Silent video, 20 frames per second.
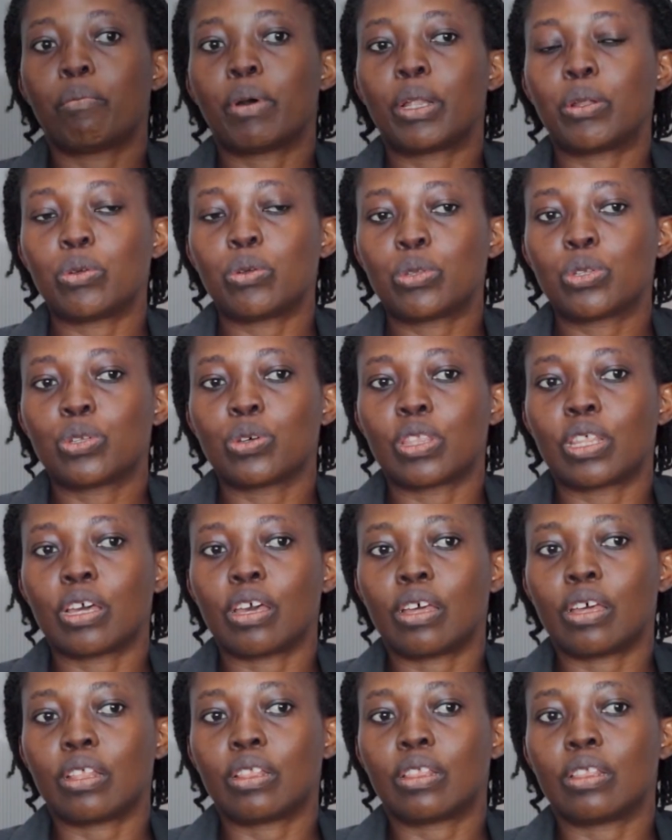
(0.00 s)
but also
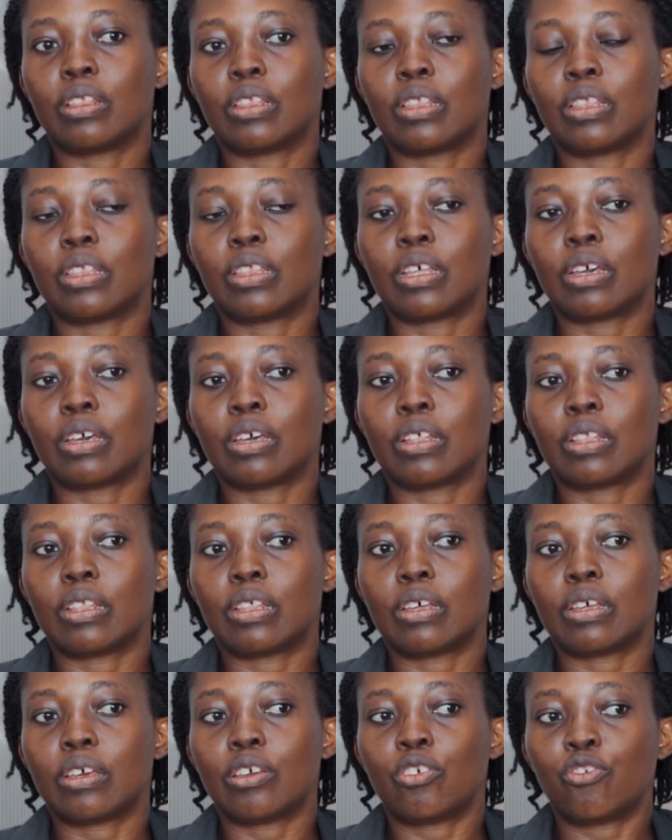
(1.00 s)
the
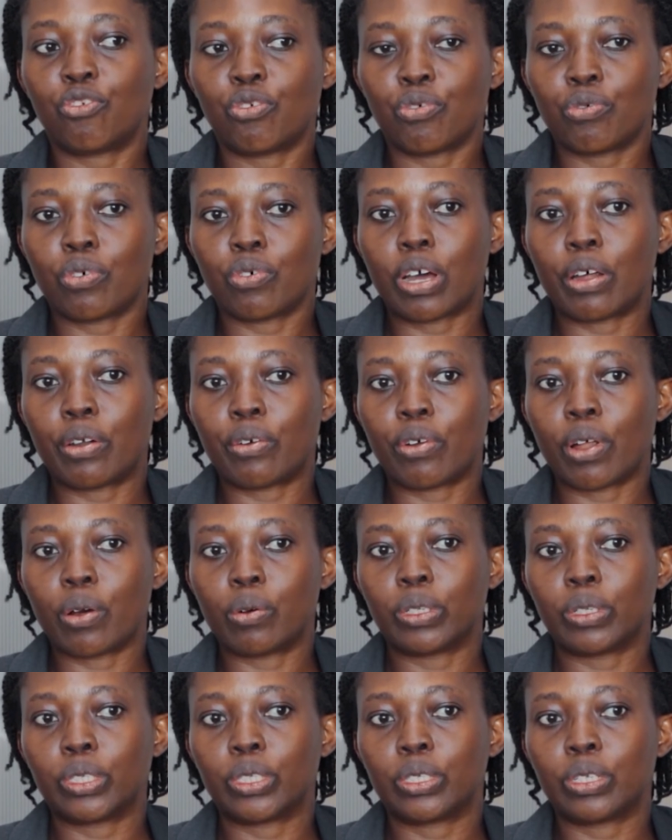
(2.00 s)
issue
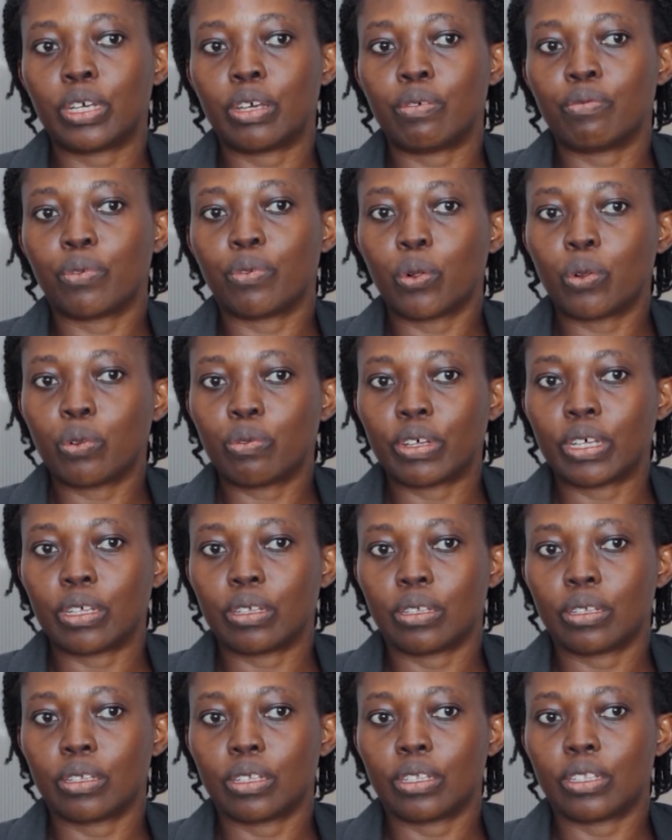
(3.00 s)
around
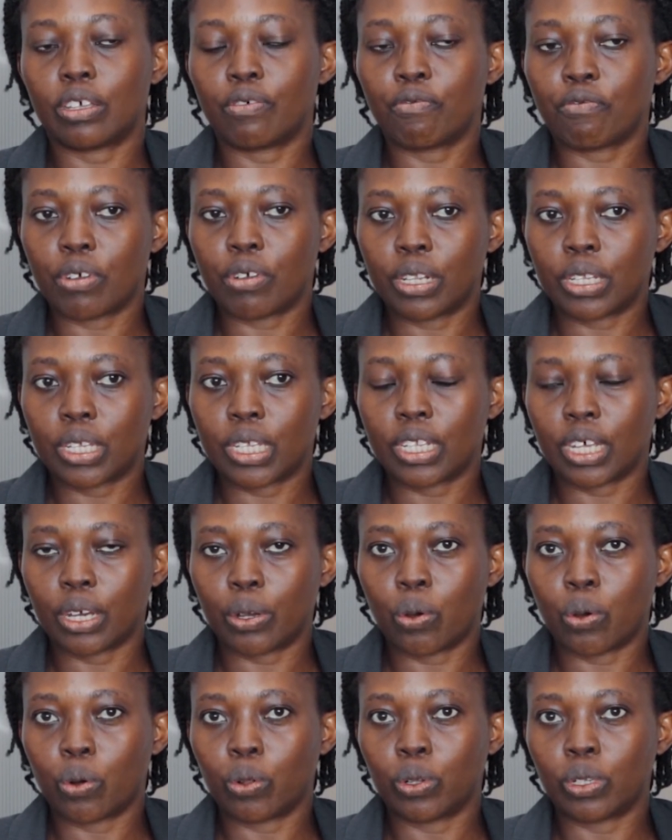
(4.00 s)
involving different
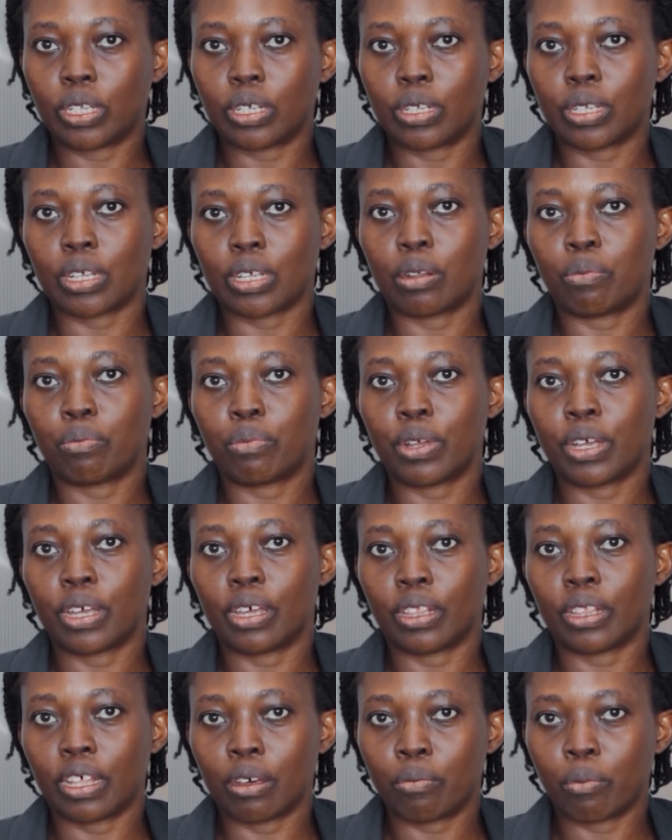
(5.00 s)
stakeholders and
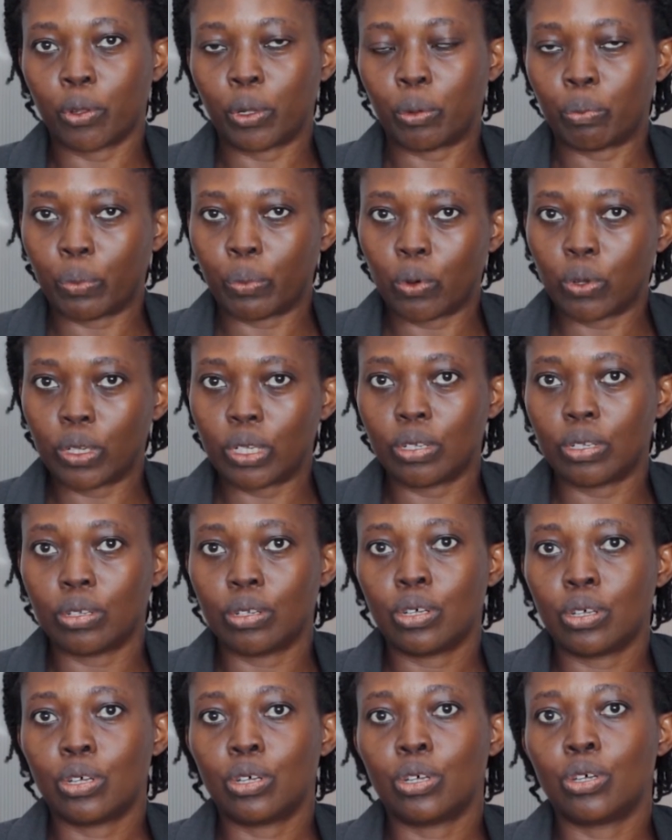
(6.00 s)
bringing them on board
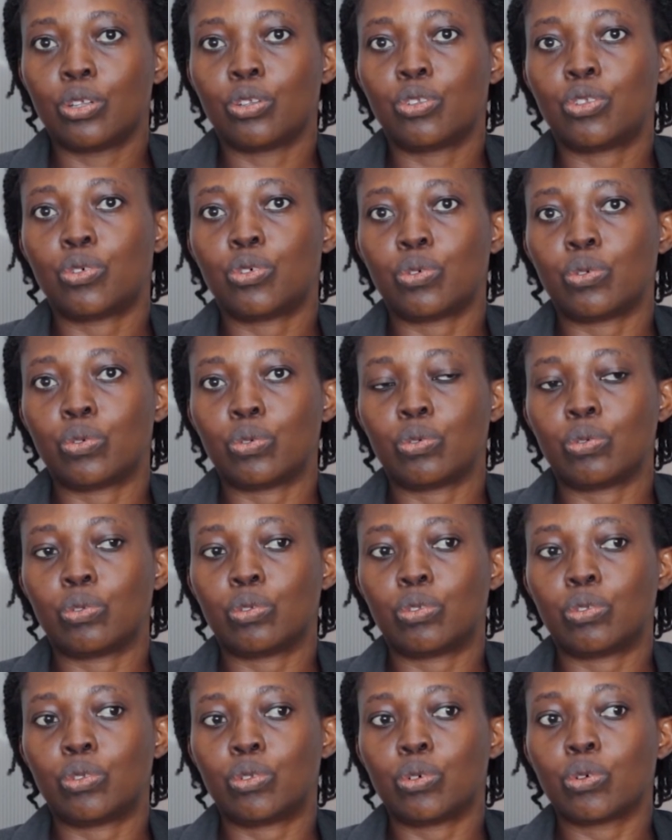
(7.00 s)
to
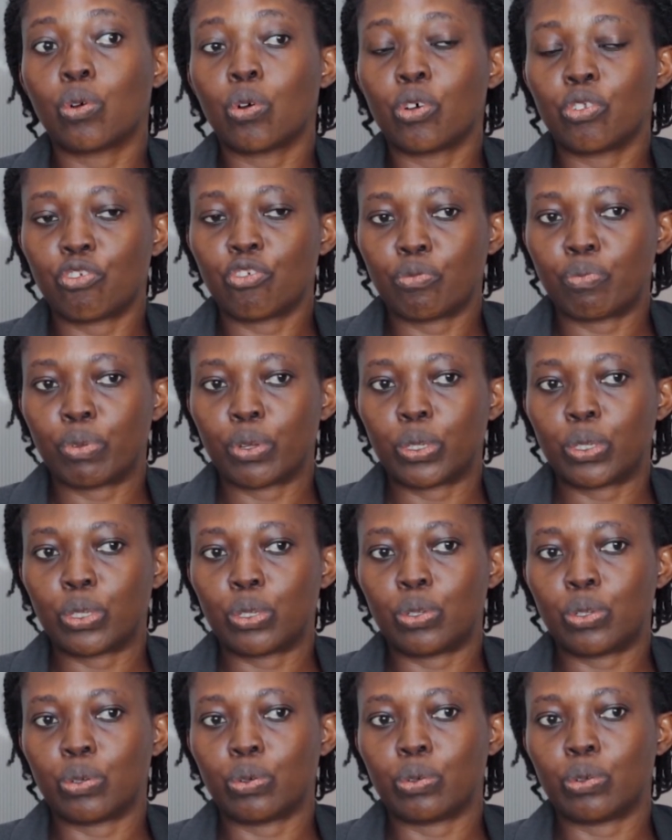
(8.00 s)
contribute
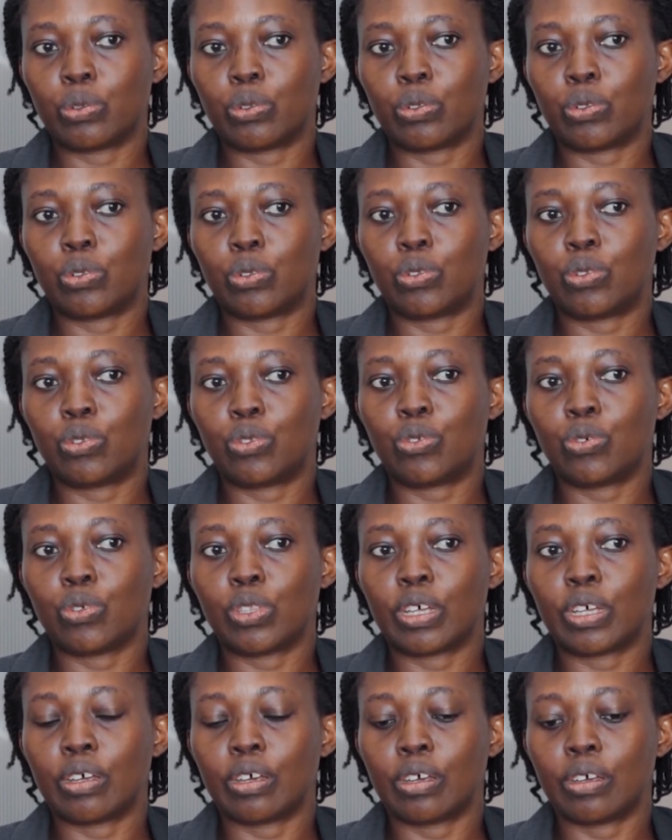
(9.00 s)
to
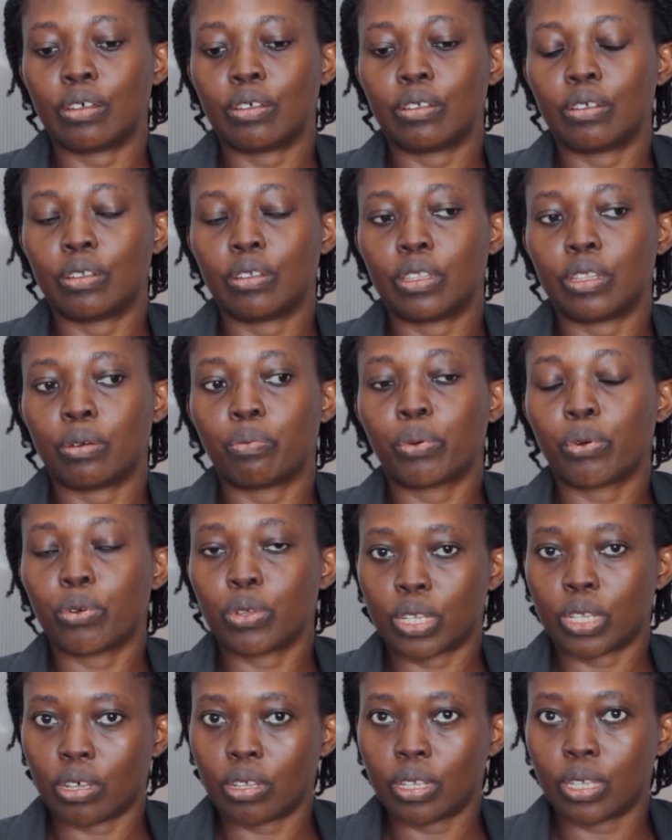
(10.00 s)
the
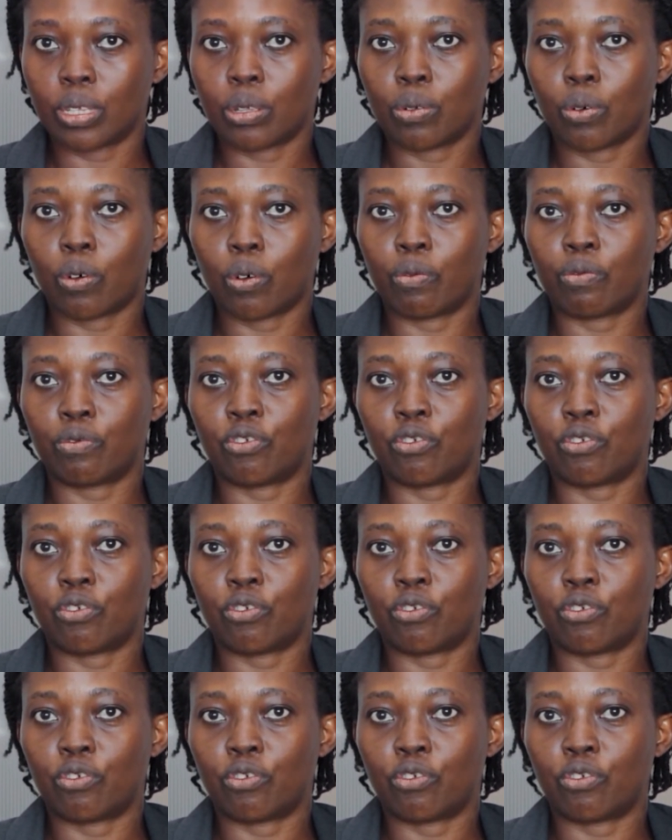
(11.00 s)
process of